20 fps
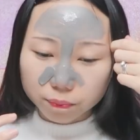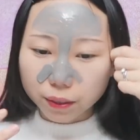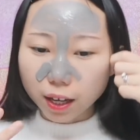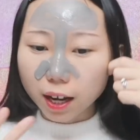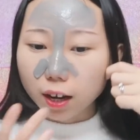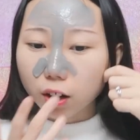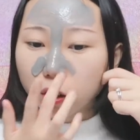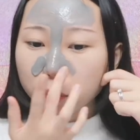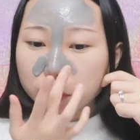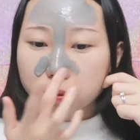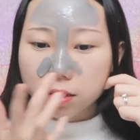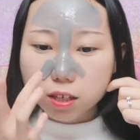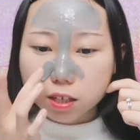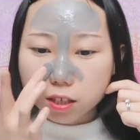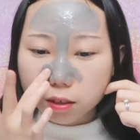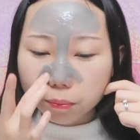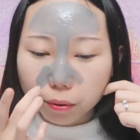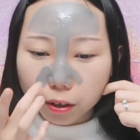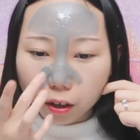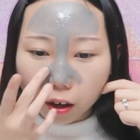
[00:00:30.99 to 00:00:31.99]
I hope
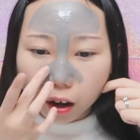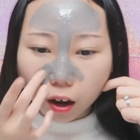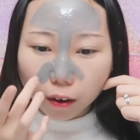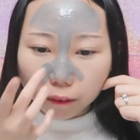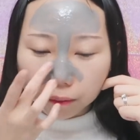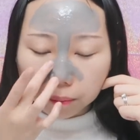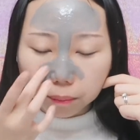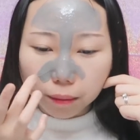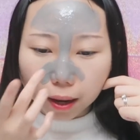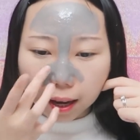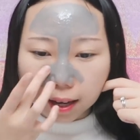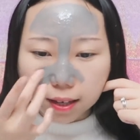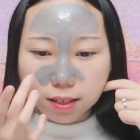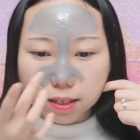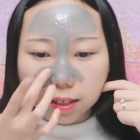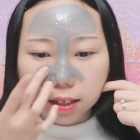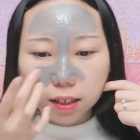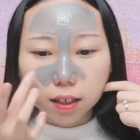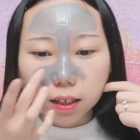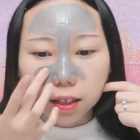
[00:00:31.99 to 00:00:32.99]
this peel-off
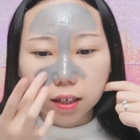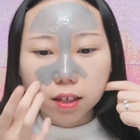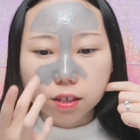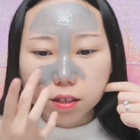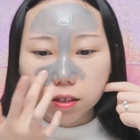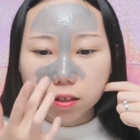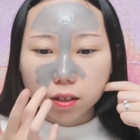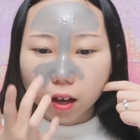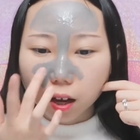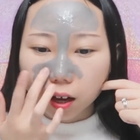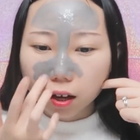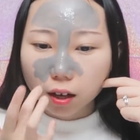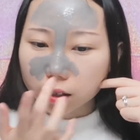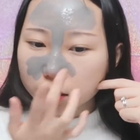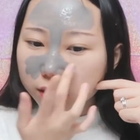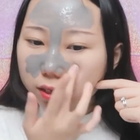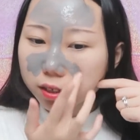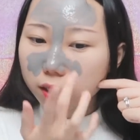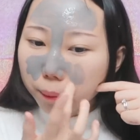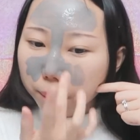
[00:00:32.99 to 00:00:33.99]
mask is
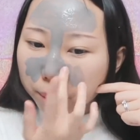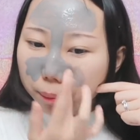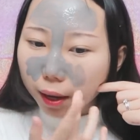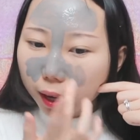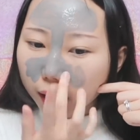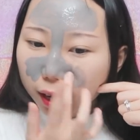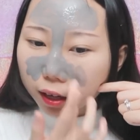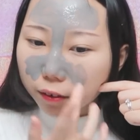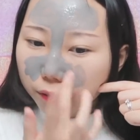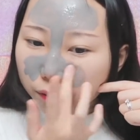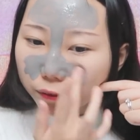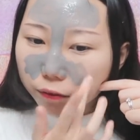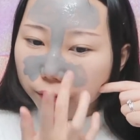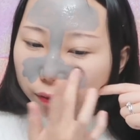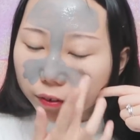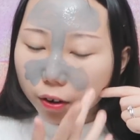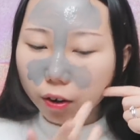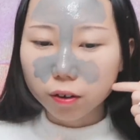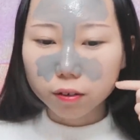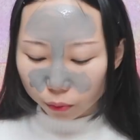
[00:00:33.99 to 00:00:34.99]
not
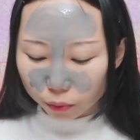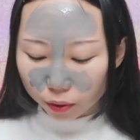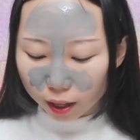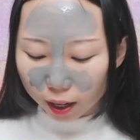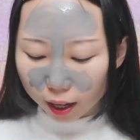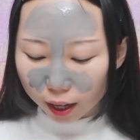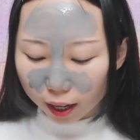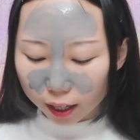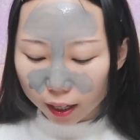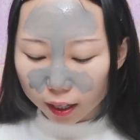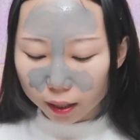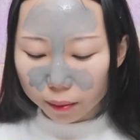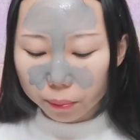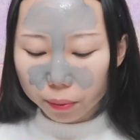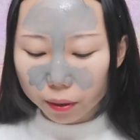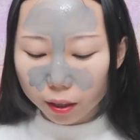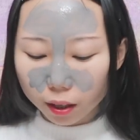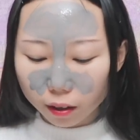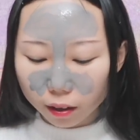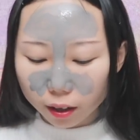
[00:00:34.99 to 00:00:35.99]
painful when I
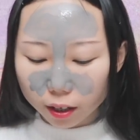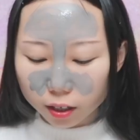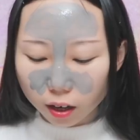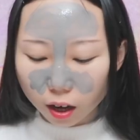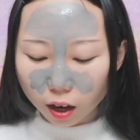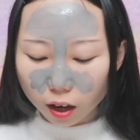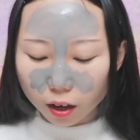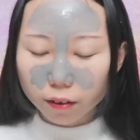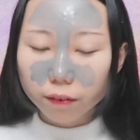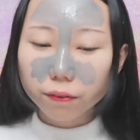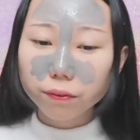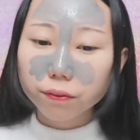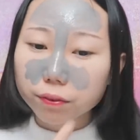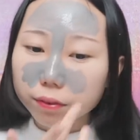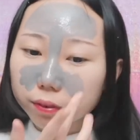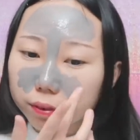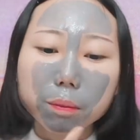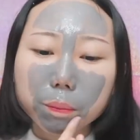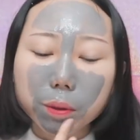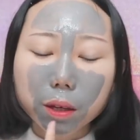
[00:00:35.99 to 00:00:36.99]
peel it off.
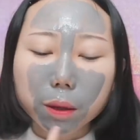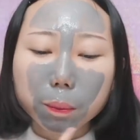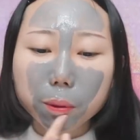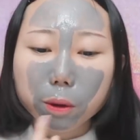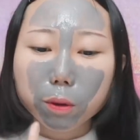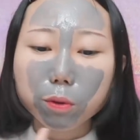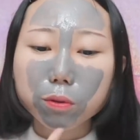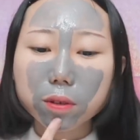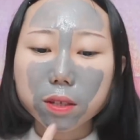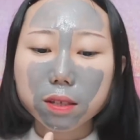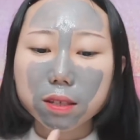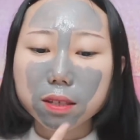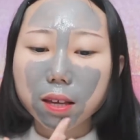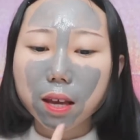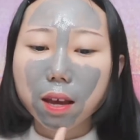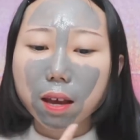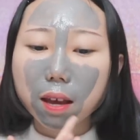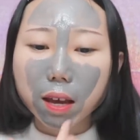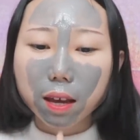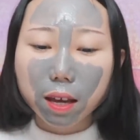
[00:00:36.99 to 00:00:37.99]
People
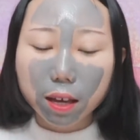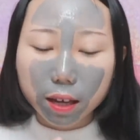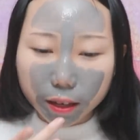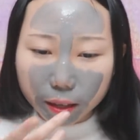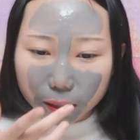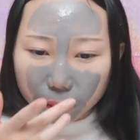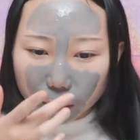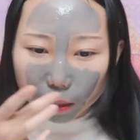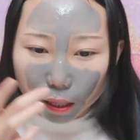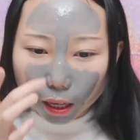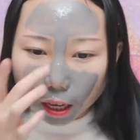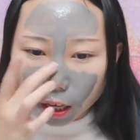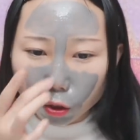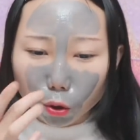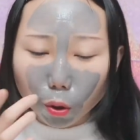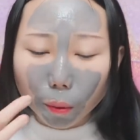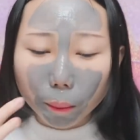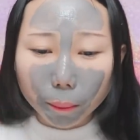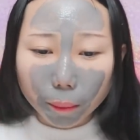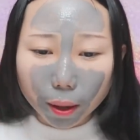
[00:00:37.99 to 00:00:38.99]
say
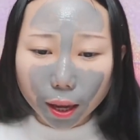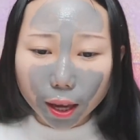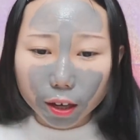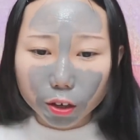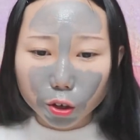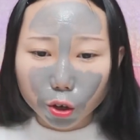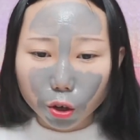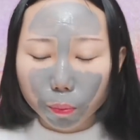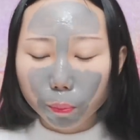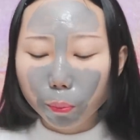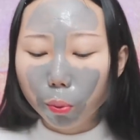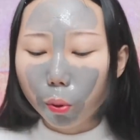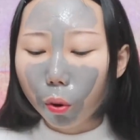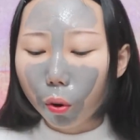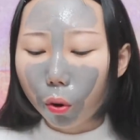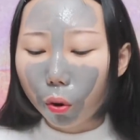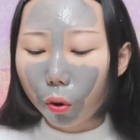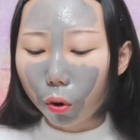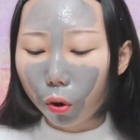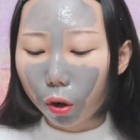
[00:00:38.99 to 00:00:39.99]
it'll make your
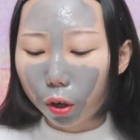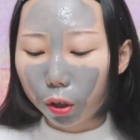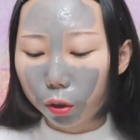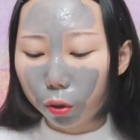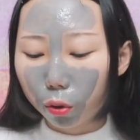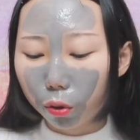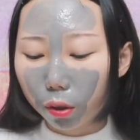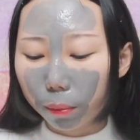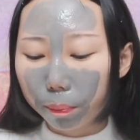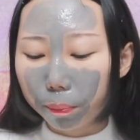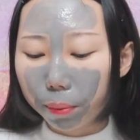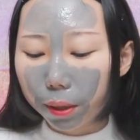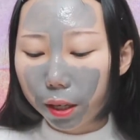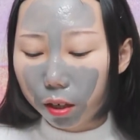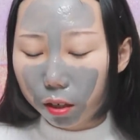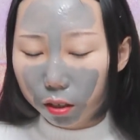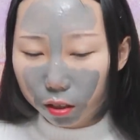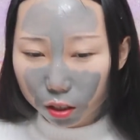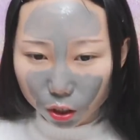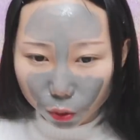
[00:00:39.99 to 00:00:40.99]
pore look
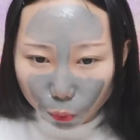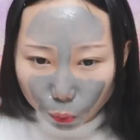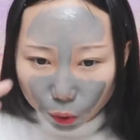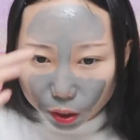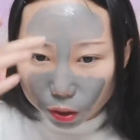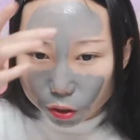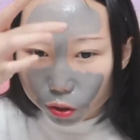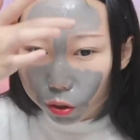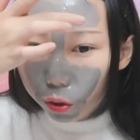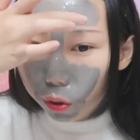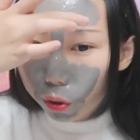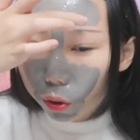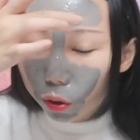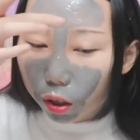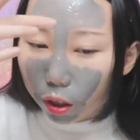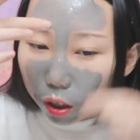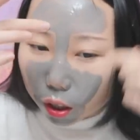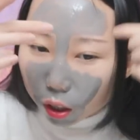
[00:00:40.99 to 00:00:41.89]
bigger when you